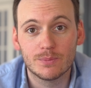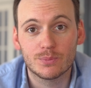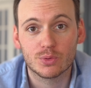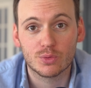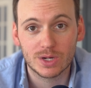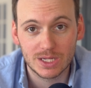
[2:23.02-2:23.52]

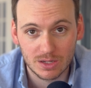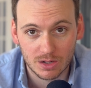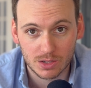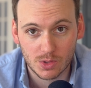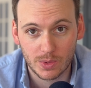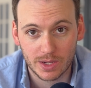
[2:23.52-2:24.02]
pretty
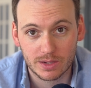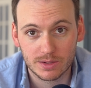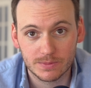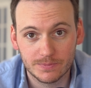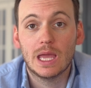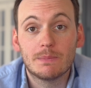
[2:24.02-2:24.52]
darn quick.
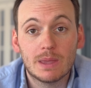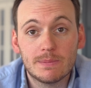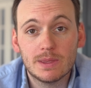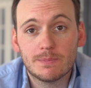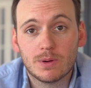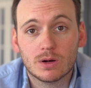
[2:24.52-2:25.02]
And
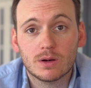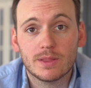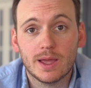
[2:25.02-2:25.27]
maybe a part of